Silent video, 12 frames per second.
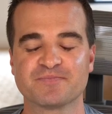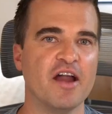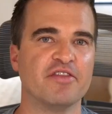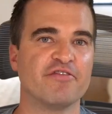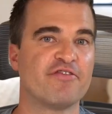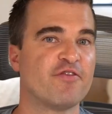All
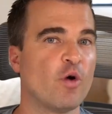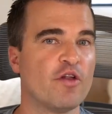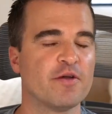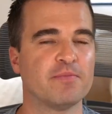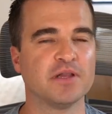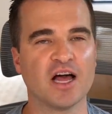right, the
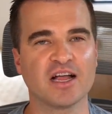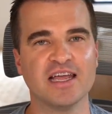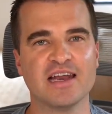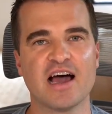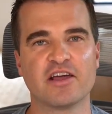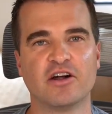fourth
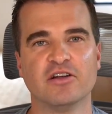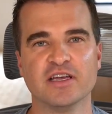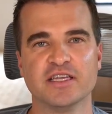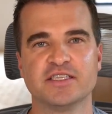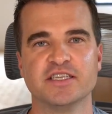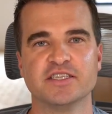plugin on our
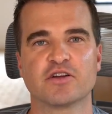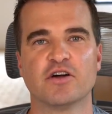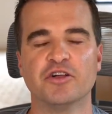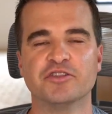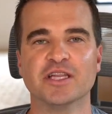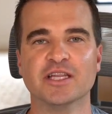list is
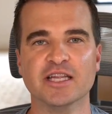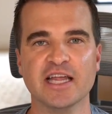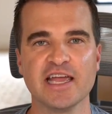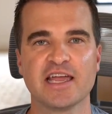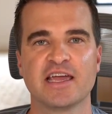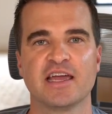called
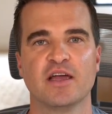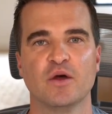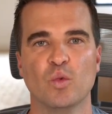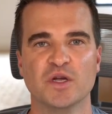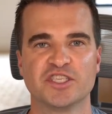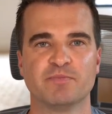Link
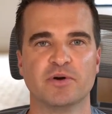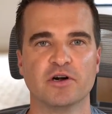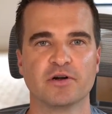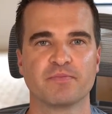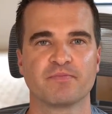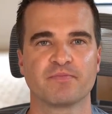
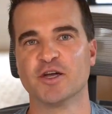Whisper.